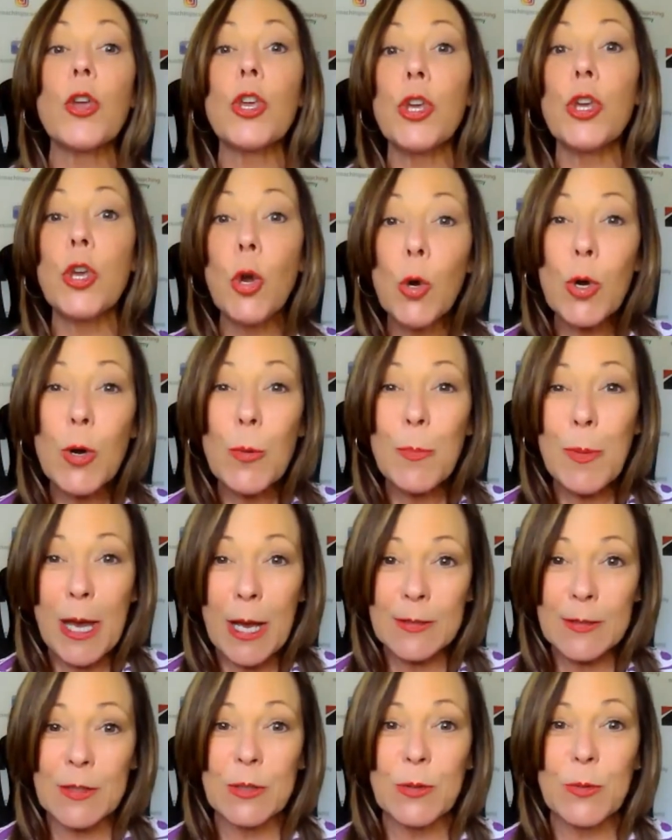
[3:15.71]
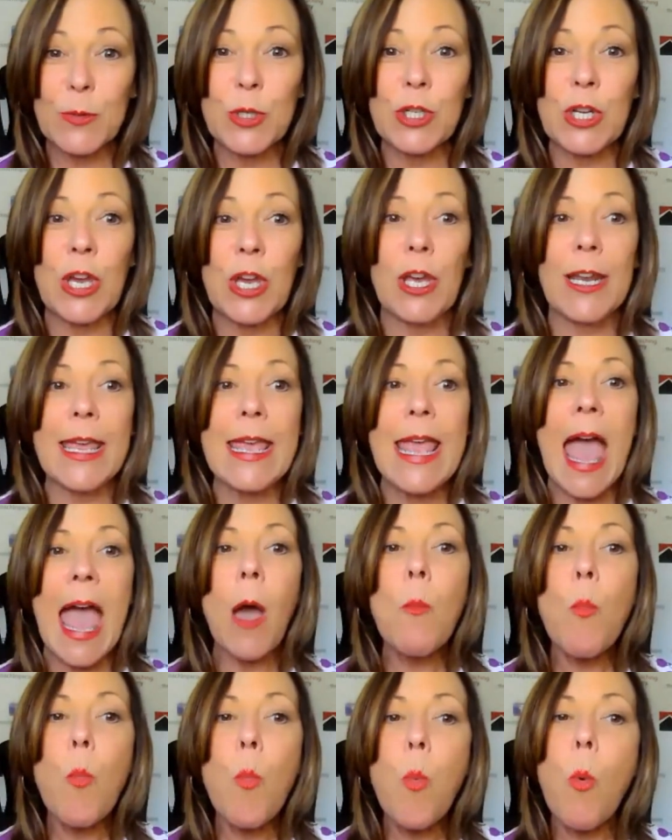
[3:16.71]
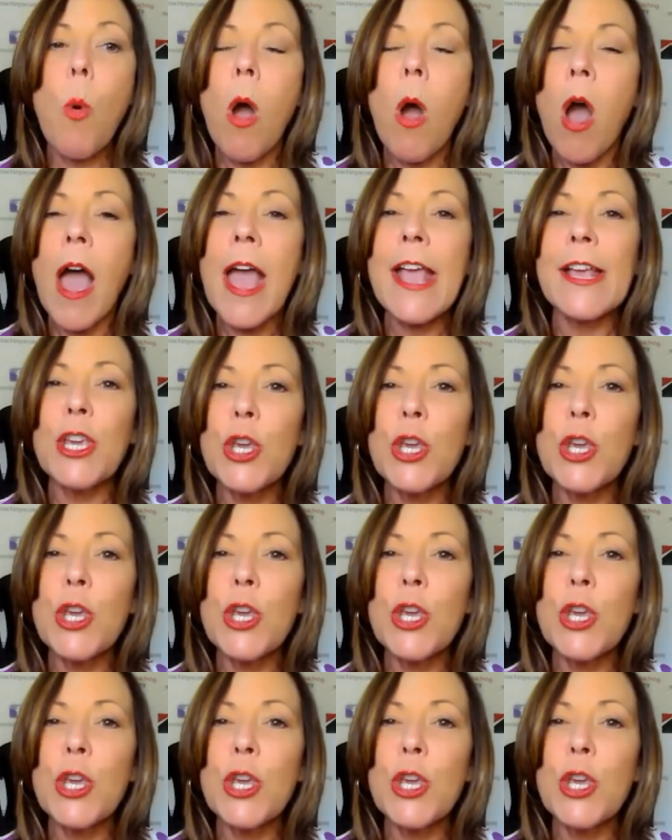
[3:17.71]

your personal journey and why